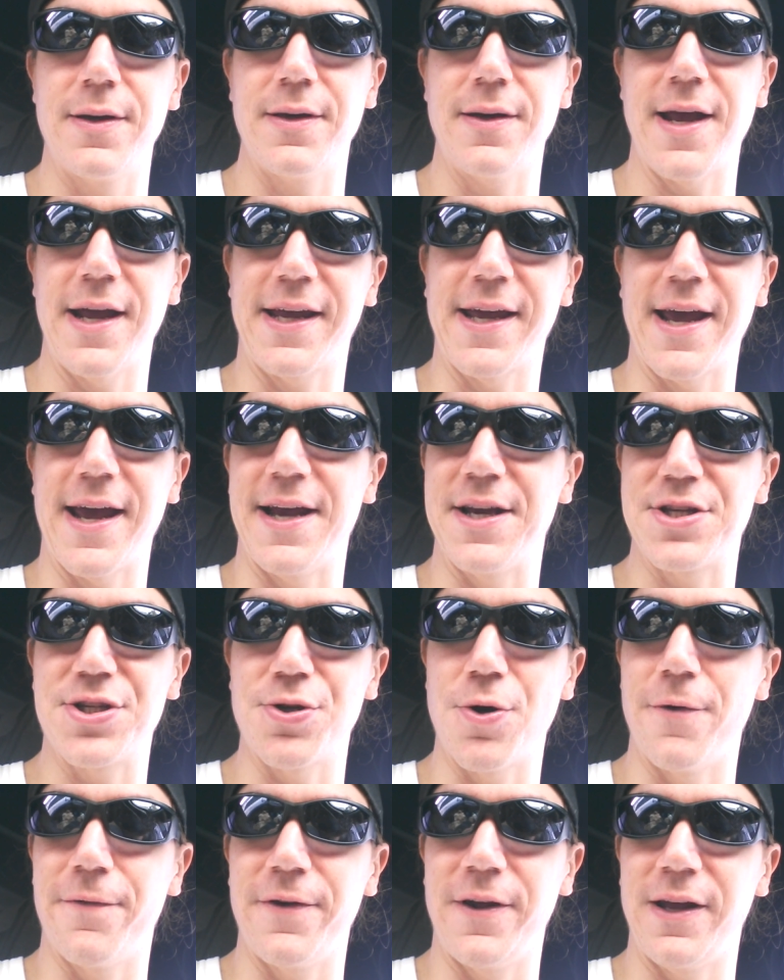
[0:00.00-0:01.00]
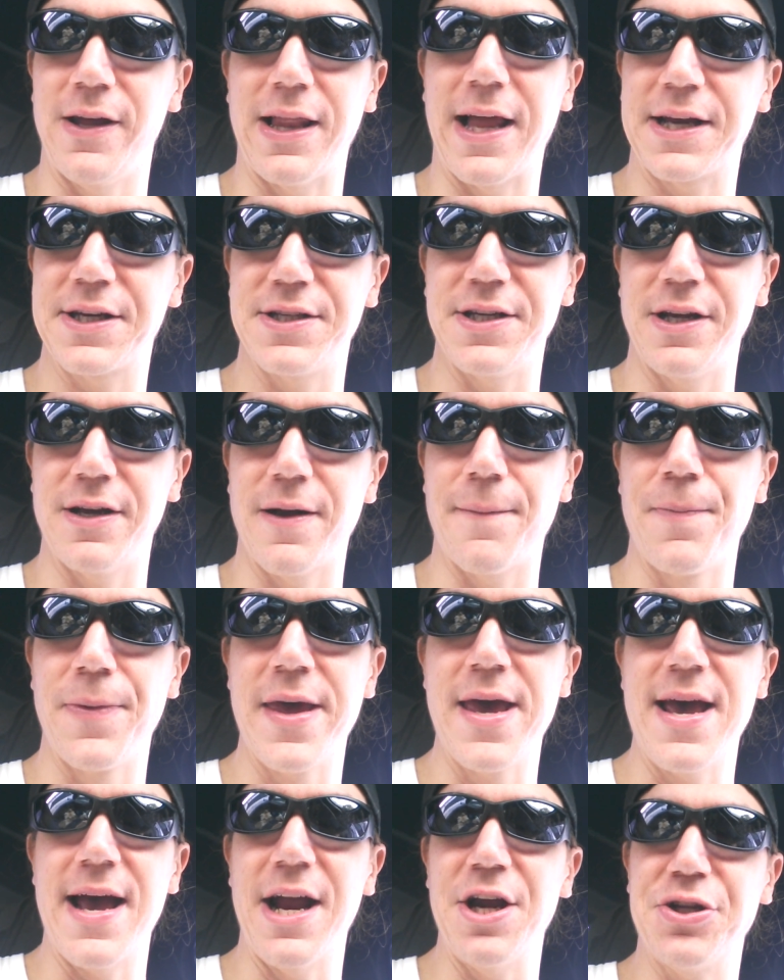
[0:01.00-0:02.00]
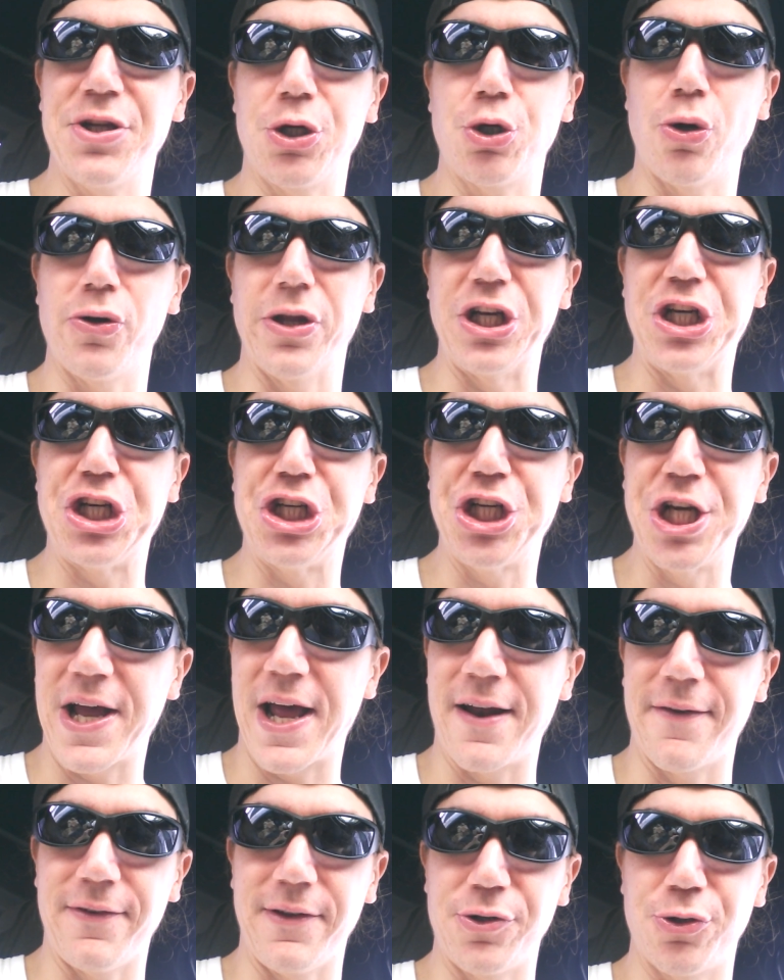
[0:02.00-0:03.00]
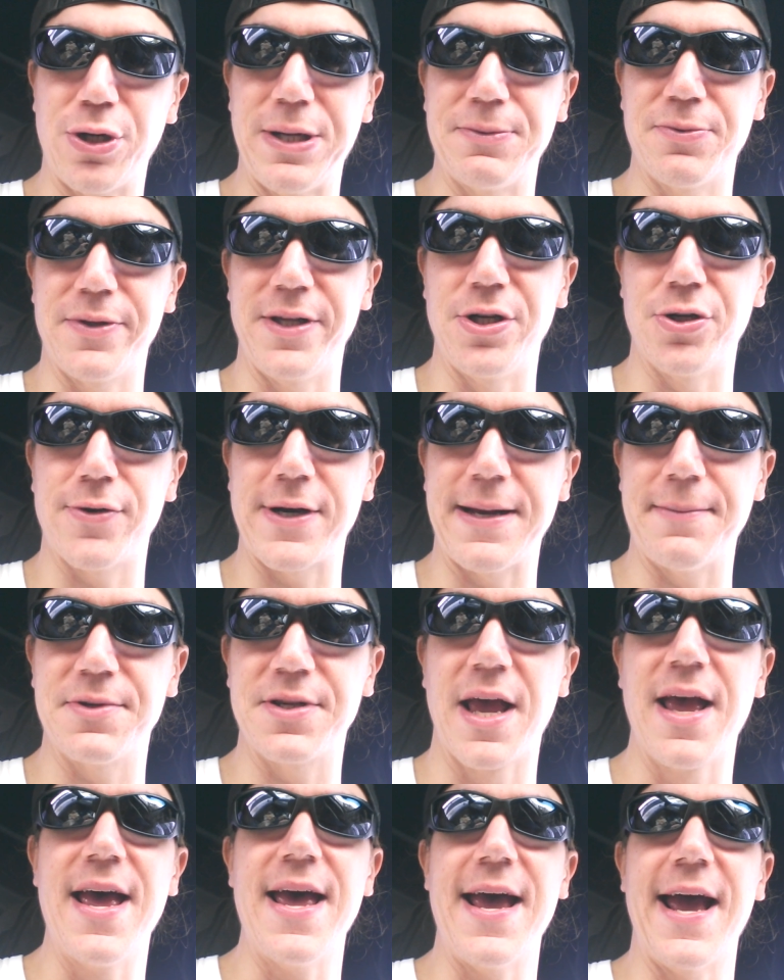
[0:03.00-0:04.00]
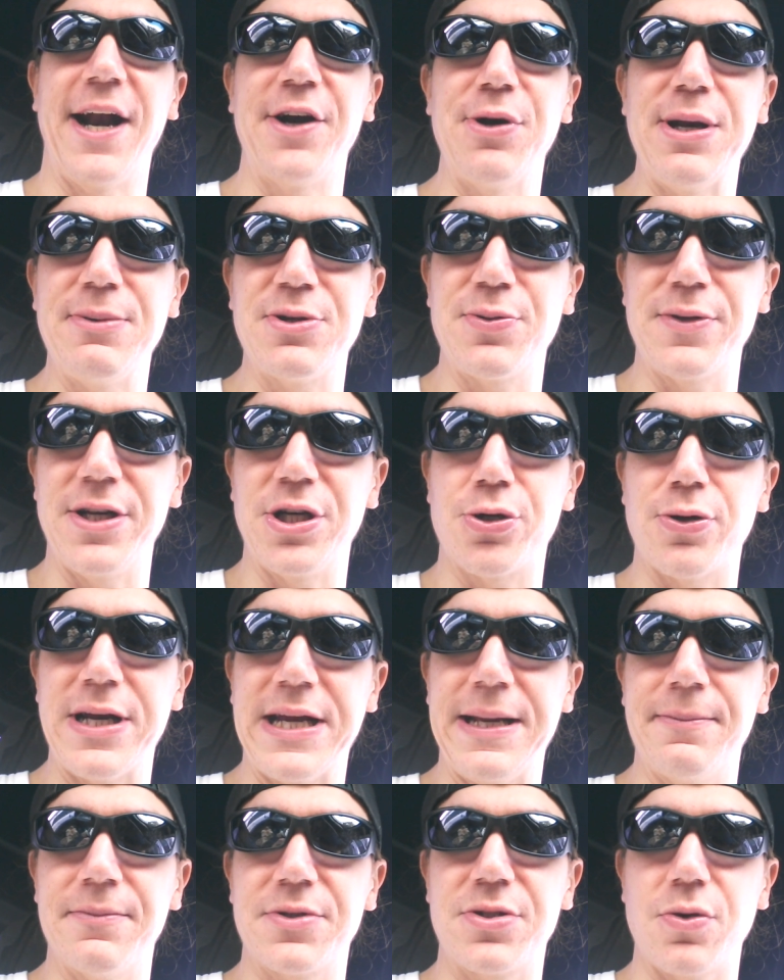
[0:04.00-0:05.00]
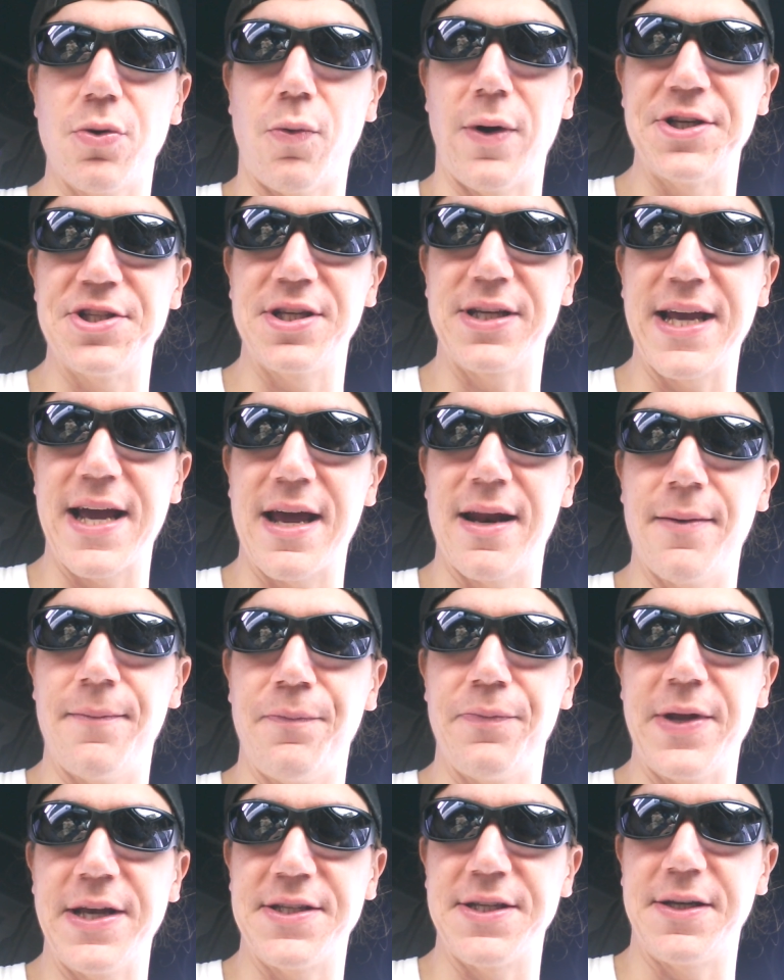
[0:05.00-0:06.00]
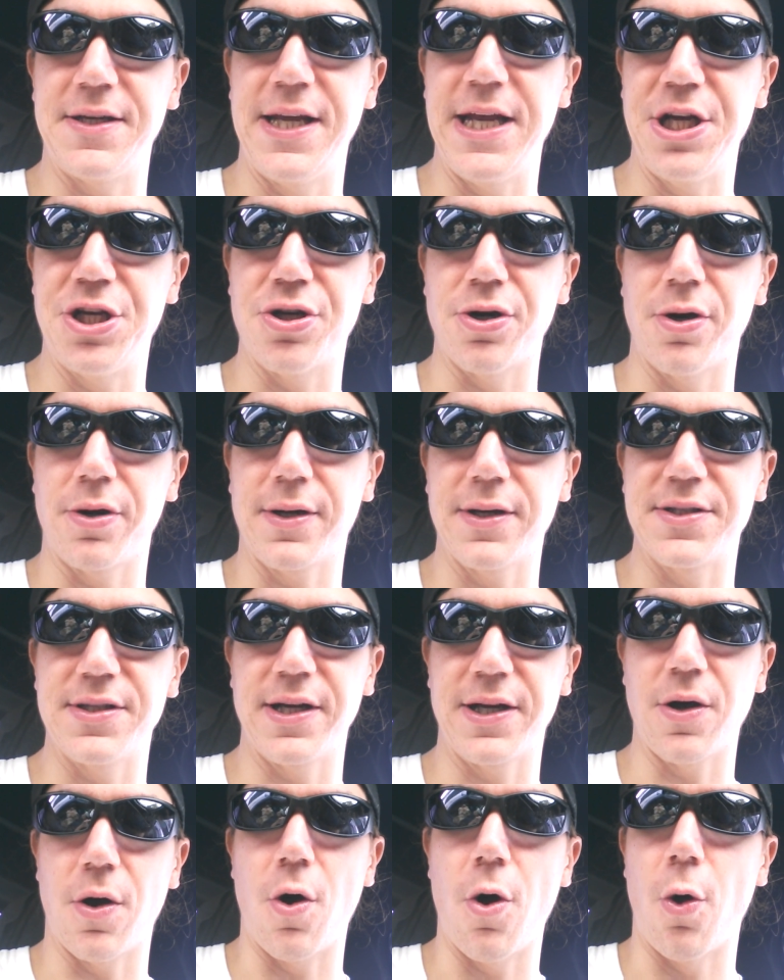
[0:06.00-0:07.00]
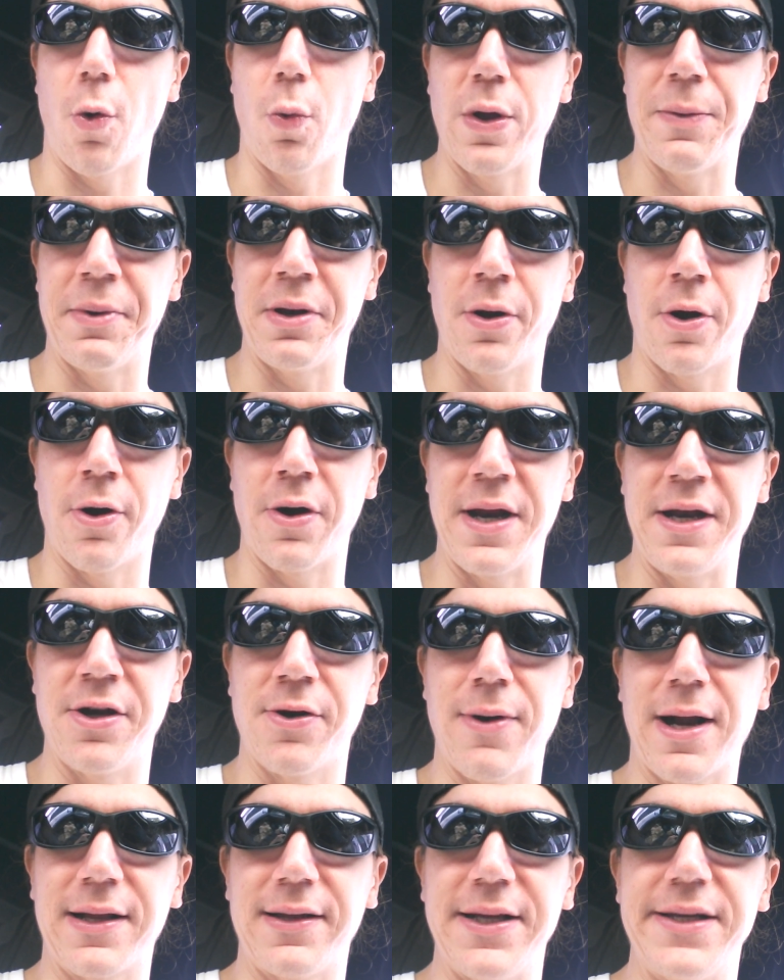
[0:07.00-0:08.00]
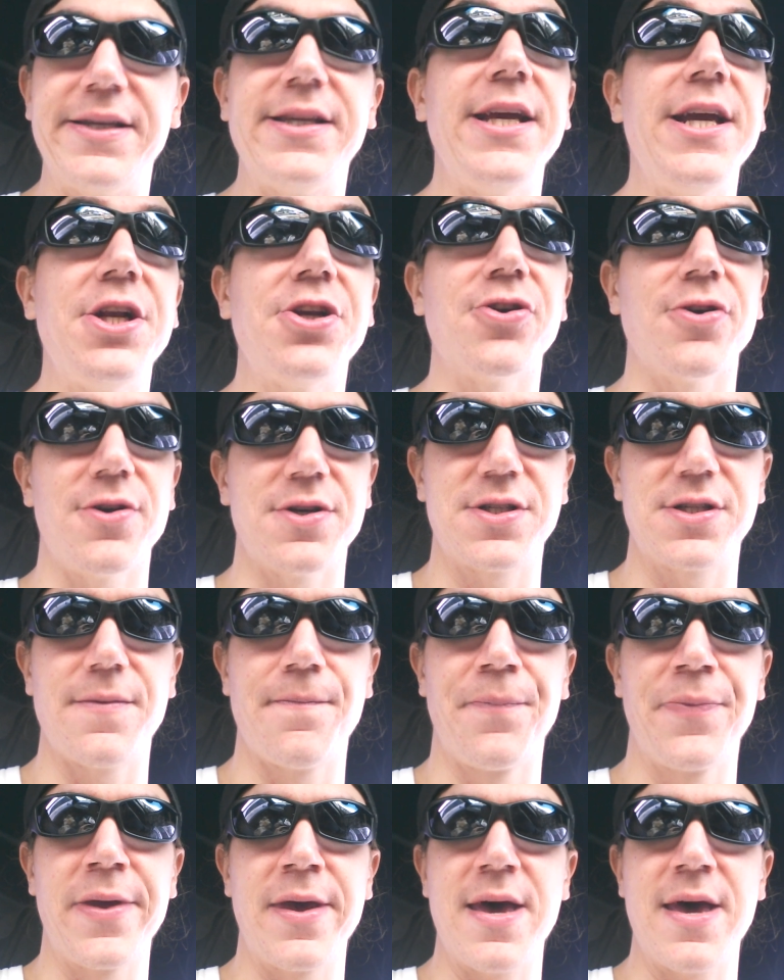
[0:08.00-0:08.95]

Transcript: aka Sophie, Alexia. I used to troll the shit out of Dreams Within Dreams. And Dreams Within Dreams, once again, is a teacher, because, like, all women are indirectly teachers.